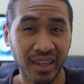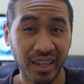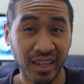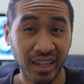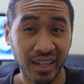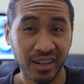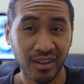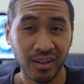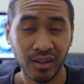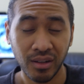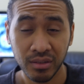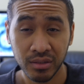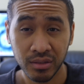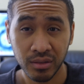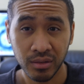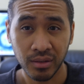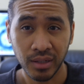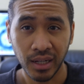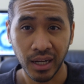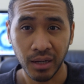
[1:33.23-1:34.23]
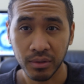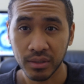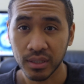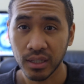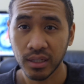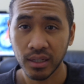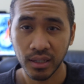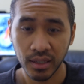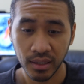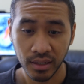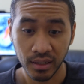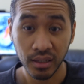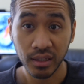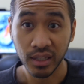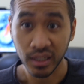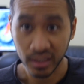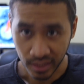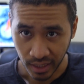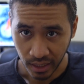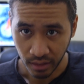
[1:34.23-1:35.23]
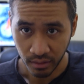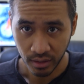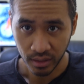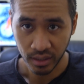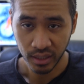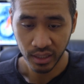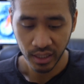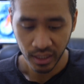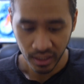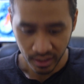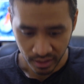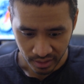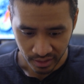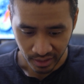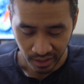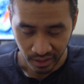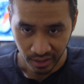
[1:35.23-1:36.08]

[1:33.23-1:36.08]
And also, I was looking down on the keys.